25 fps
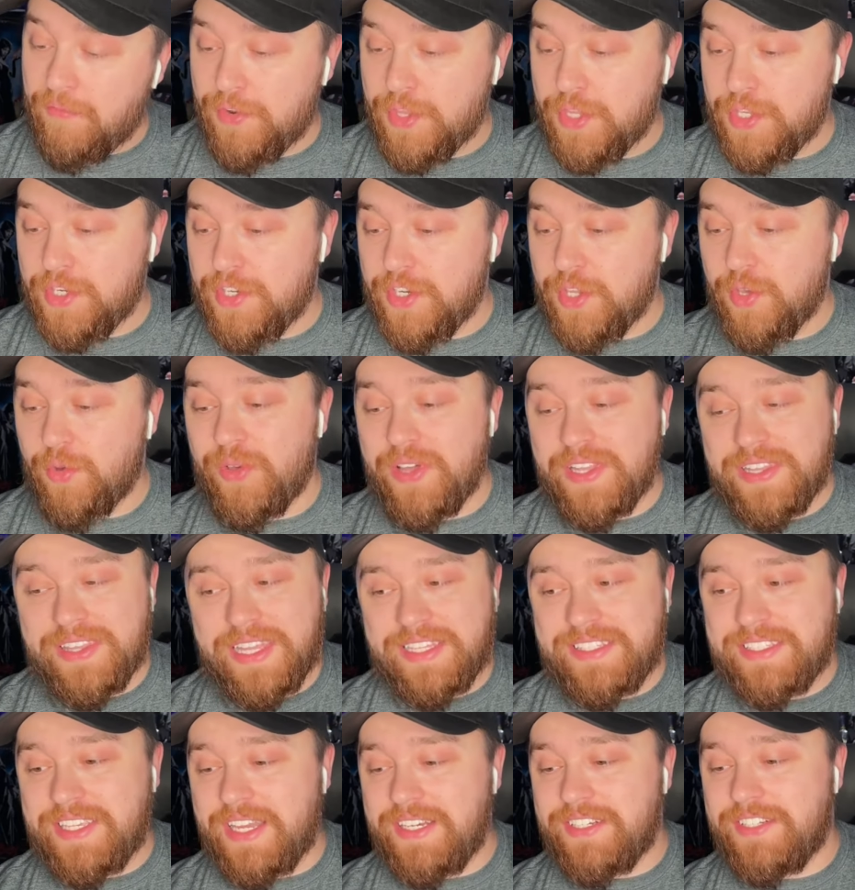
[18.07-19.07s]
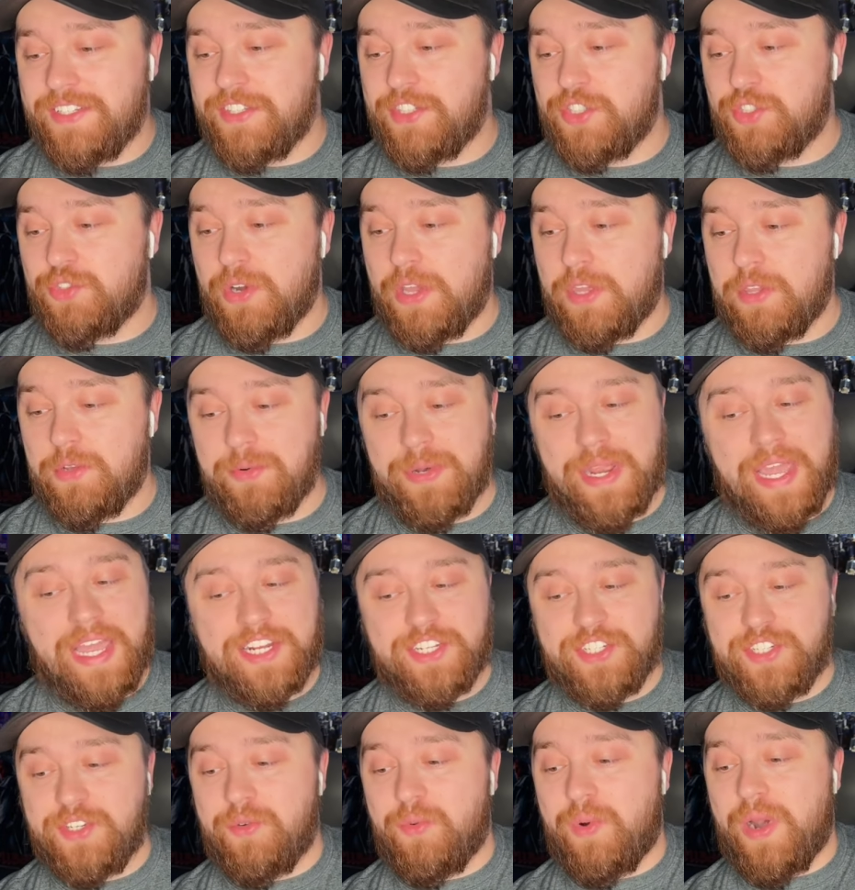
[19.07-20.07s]
further ado, let's get into this trailer
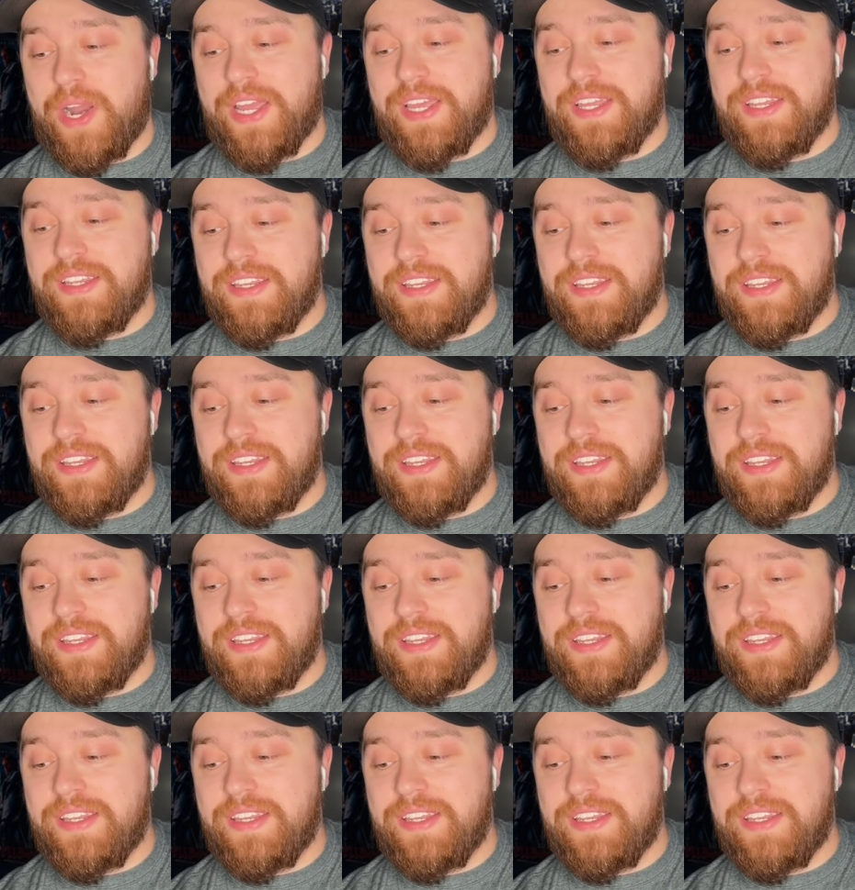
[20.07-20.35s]
reaction right